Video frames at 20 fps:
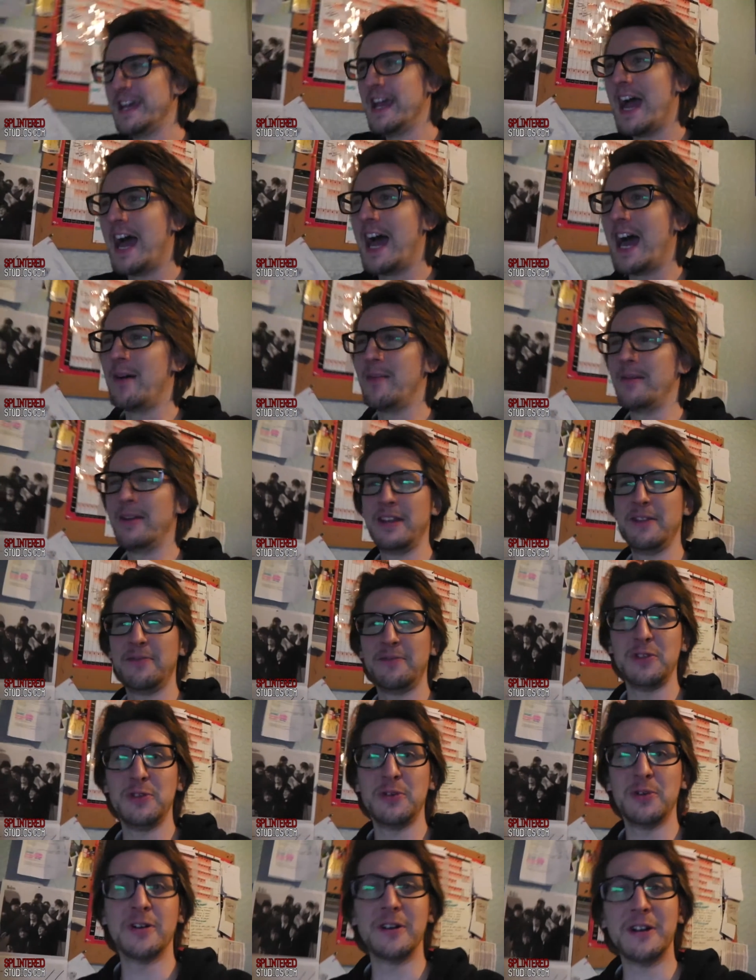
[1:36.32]
And if
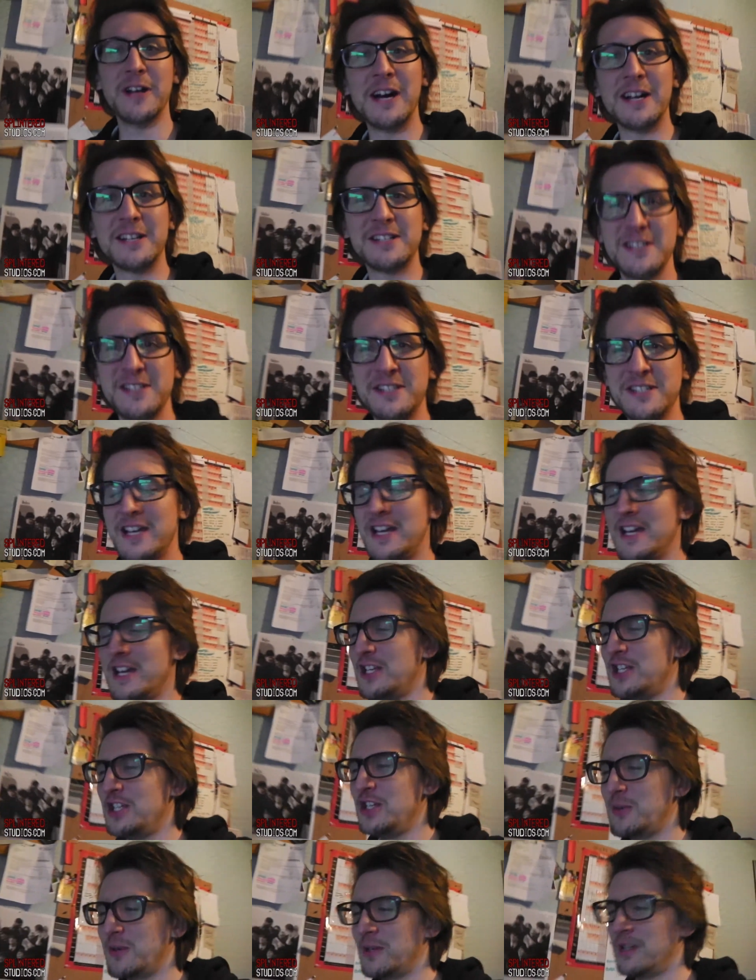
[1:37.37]
you are an artist,
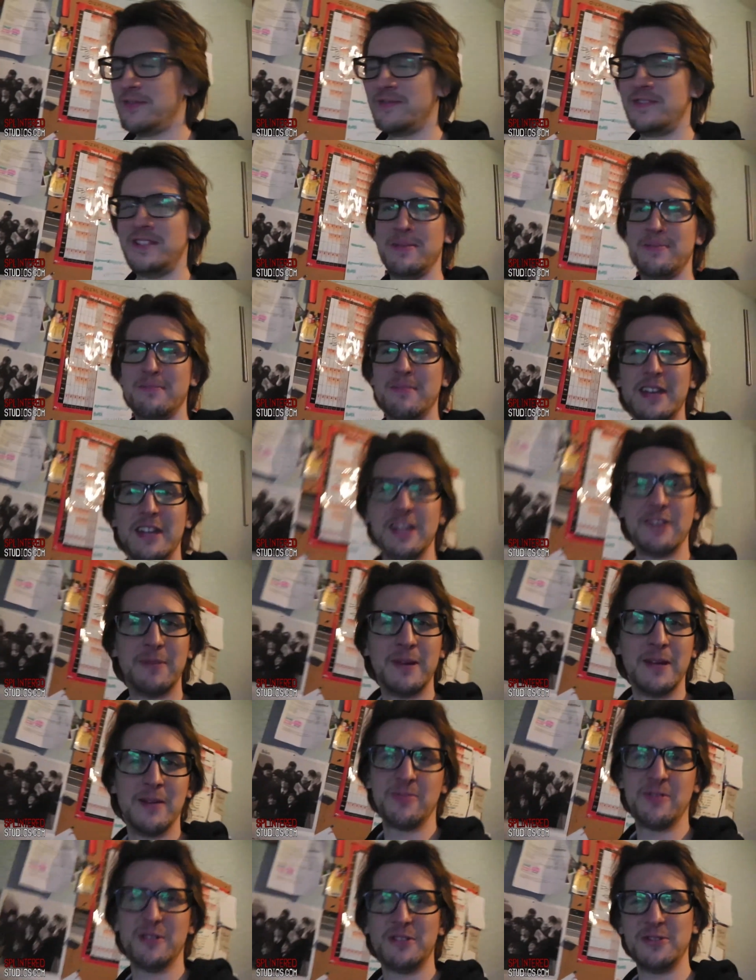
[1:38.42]
you will have dipped many a
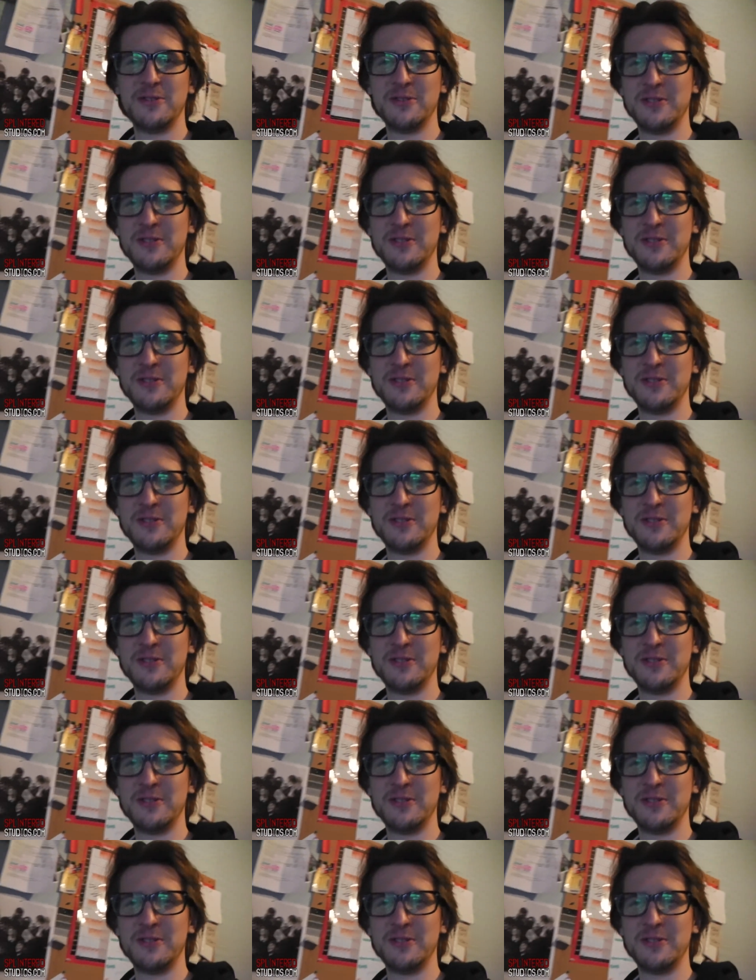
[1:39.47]
paintbrush in your